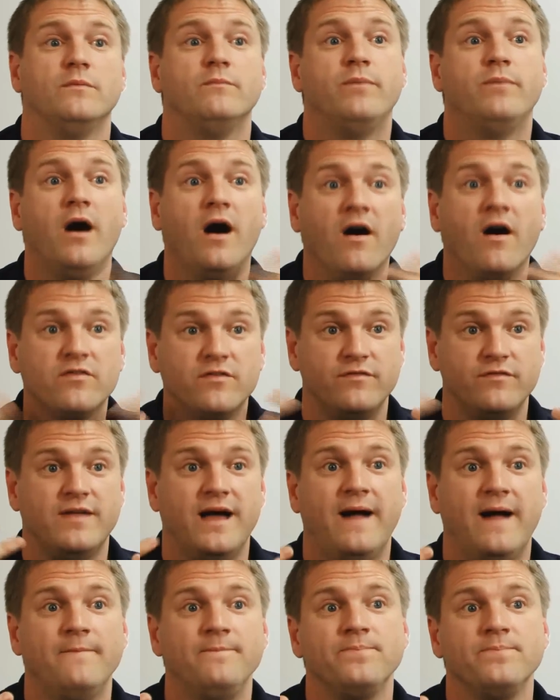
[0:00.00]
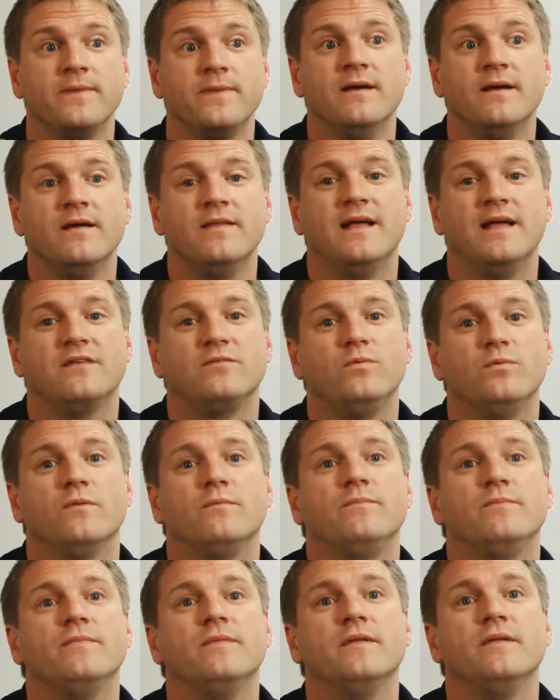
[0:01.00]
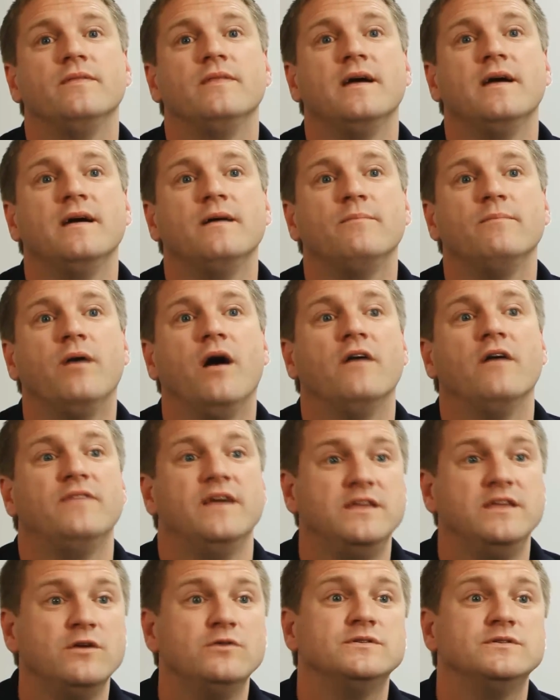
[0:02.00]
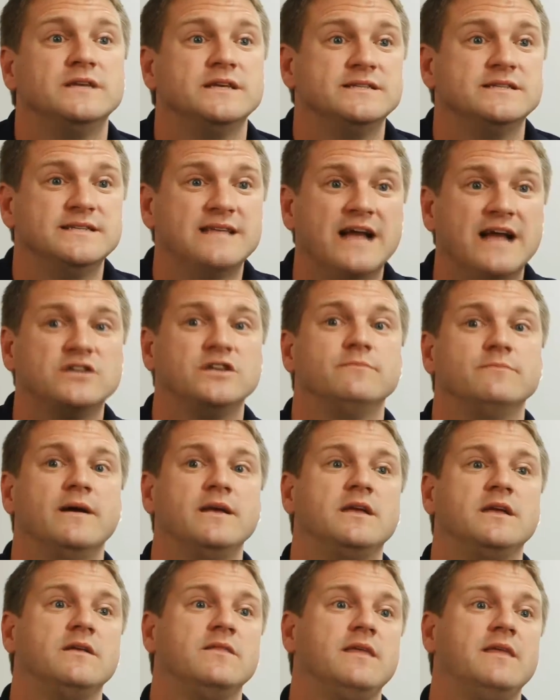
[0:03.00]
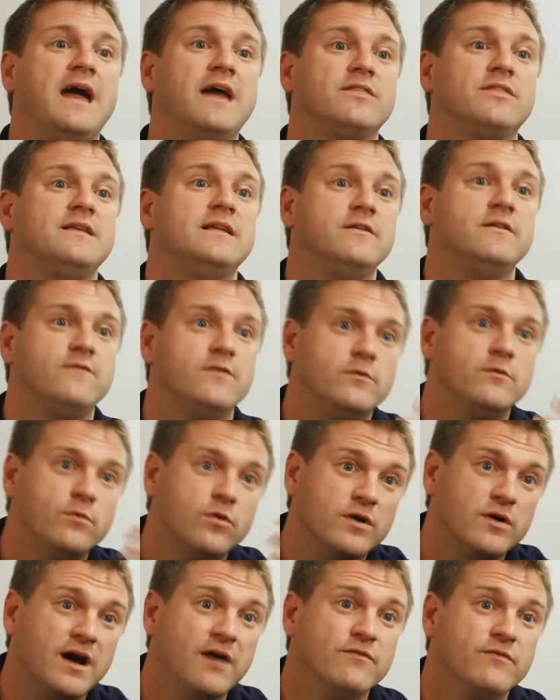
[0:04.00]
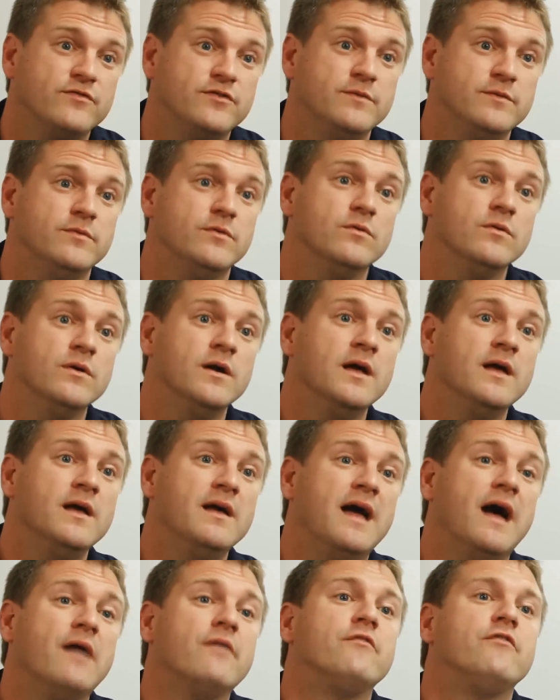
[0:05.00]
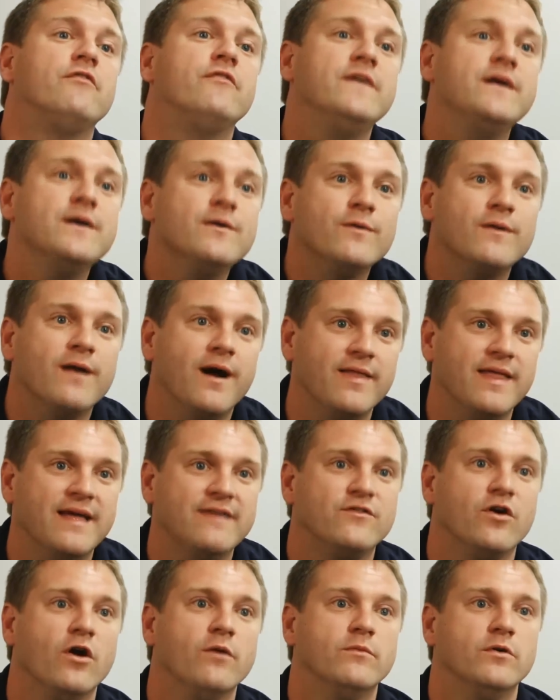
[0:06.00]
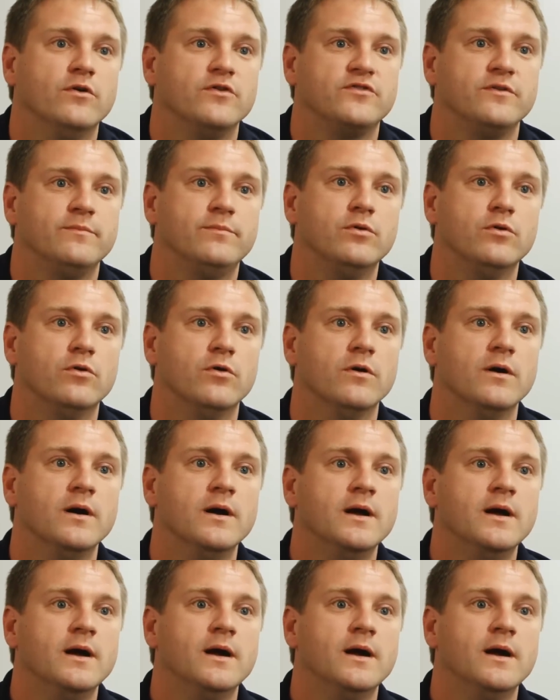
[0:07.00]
And part of that, that's what the part of their use is actually making the athlete feel more comfortable and feel like they've got more support.